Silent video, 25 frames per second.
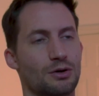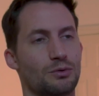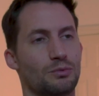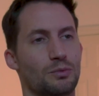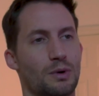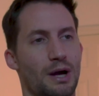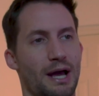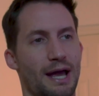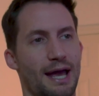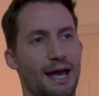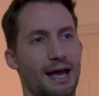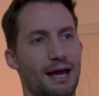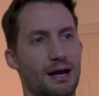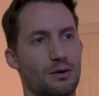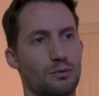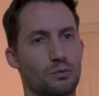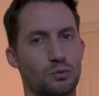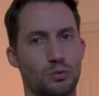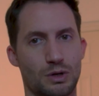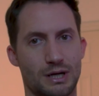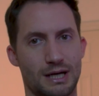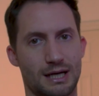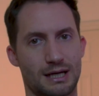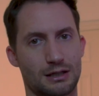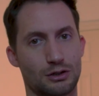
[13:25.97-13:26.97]
where
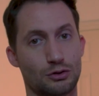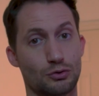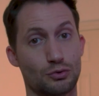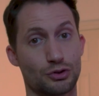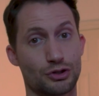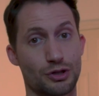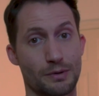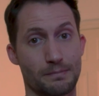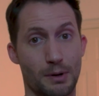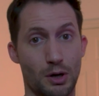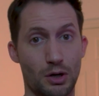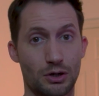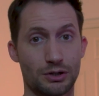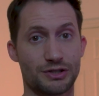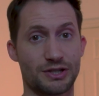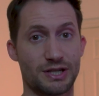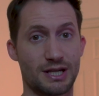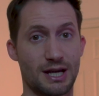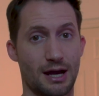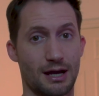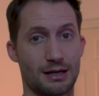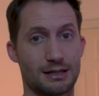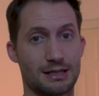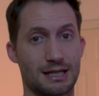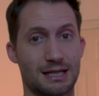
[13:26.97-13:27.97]
we use the
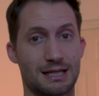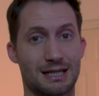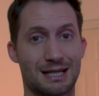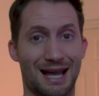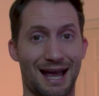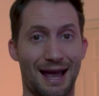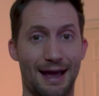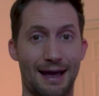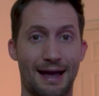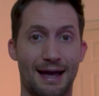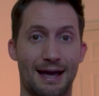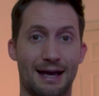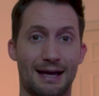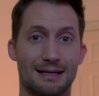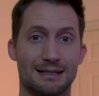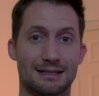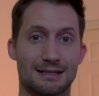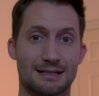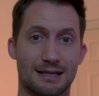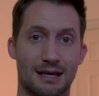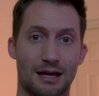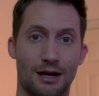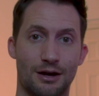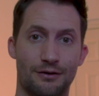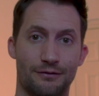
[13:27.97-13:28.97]
policy ID
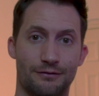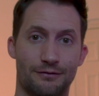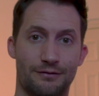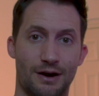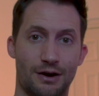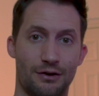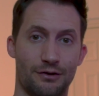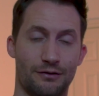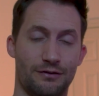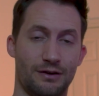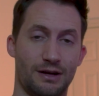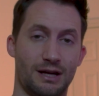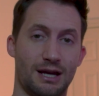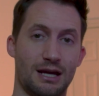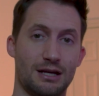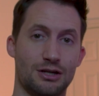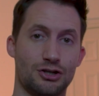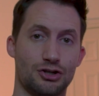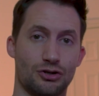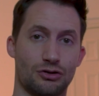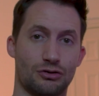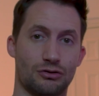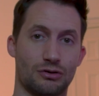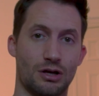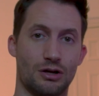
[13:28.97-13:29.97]
as a
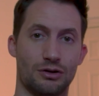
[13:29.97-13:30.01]
verification,